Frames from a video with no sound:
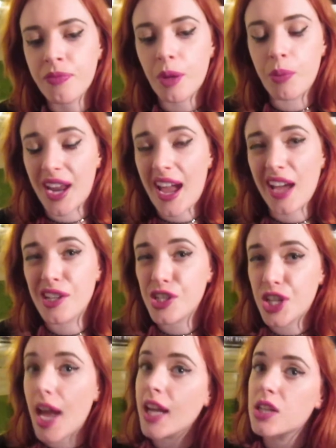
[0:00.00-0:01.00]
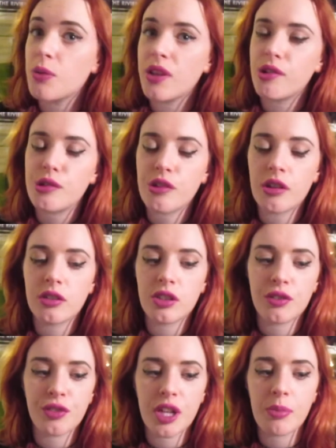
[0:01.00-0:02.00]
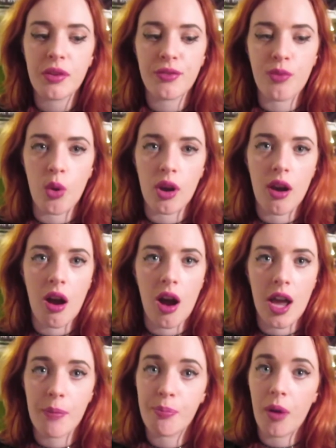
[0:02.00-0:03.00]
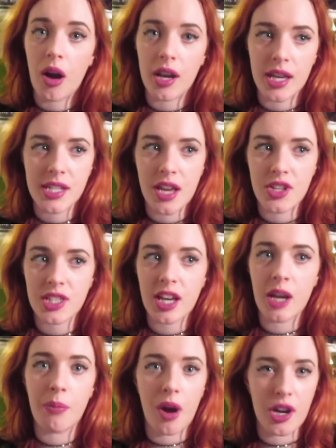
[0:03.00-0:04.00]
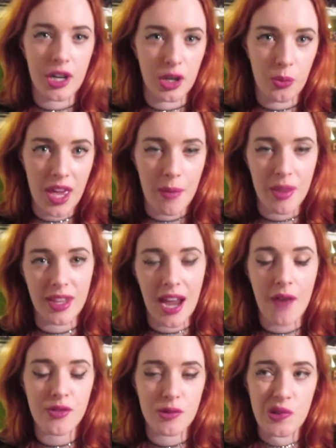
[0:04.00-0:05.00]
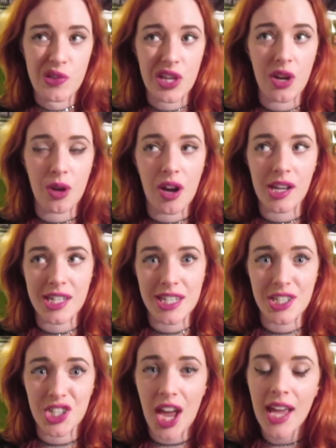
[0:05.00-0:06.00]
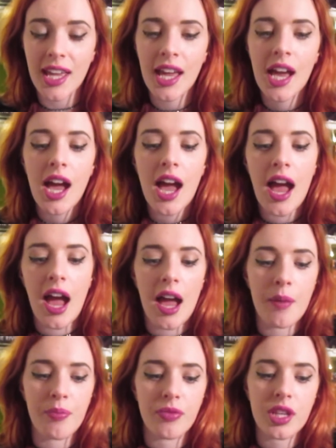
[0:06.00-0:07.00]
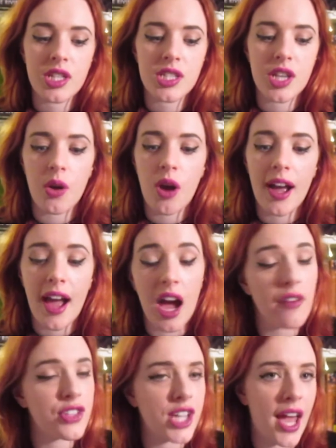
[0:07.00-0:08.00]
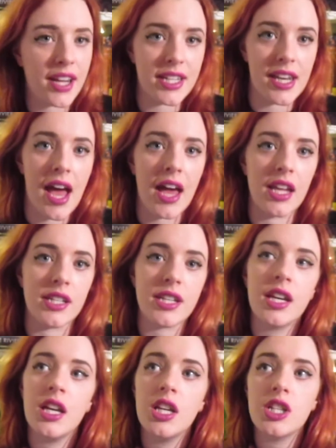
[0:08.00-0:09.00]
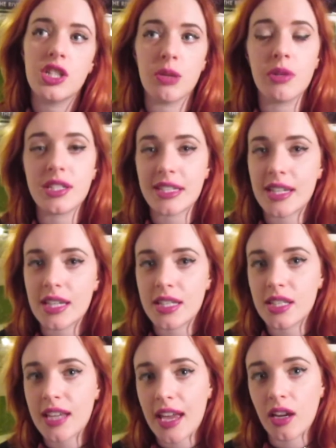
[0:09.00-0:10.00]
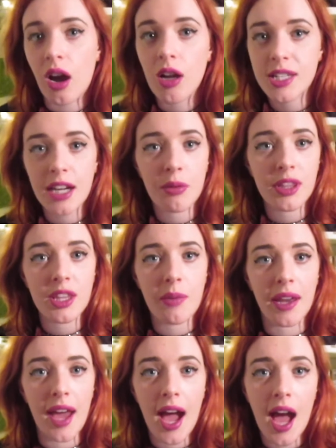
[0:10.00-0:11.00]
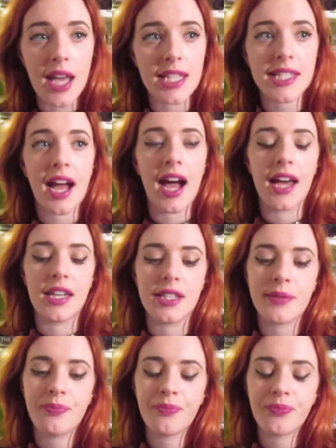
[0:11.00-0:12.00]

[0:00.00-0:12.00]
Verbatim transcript: but I hadn't checked whether it's cruelty free before I bought it. I just kind of bought it on a whim and then afterwards it's like oh god I didn't check. Um, so I have checked it and someone did get in contact with them and ask and